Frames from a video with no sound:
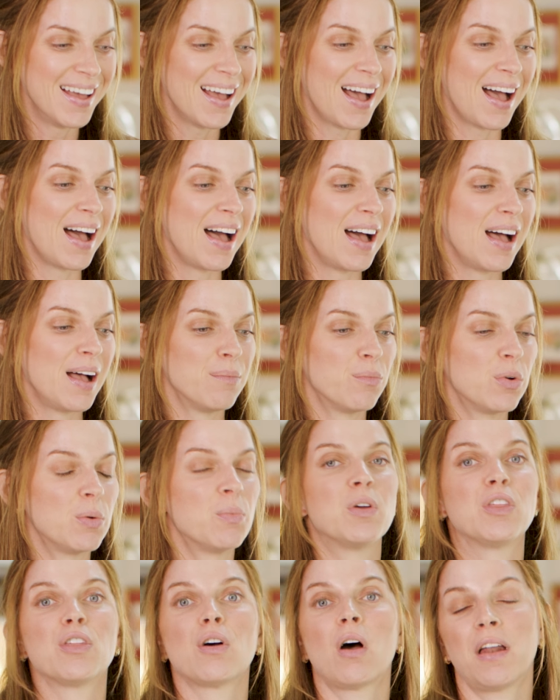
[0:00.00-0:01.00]
when
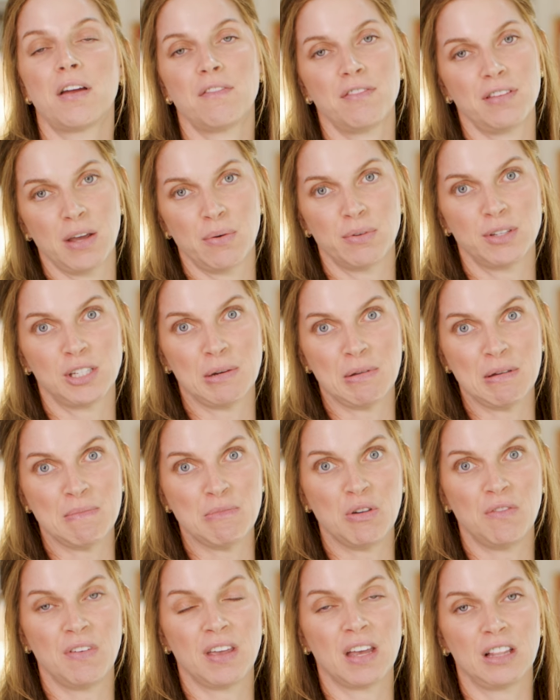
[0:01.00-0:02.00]
we thought everything was going to be
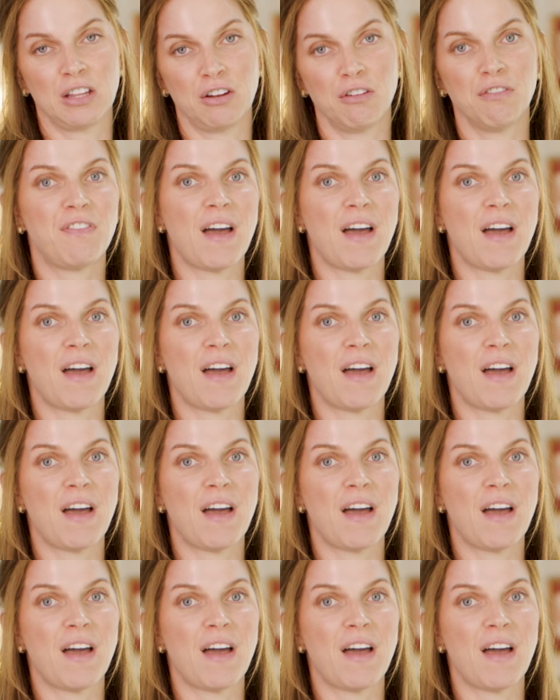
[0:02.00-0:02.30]
moving a little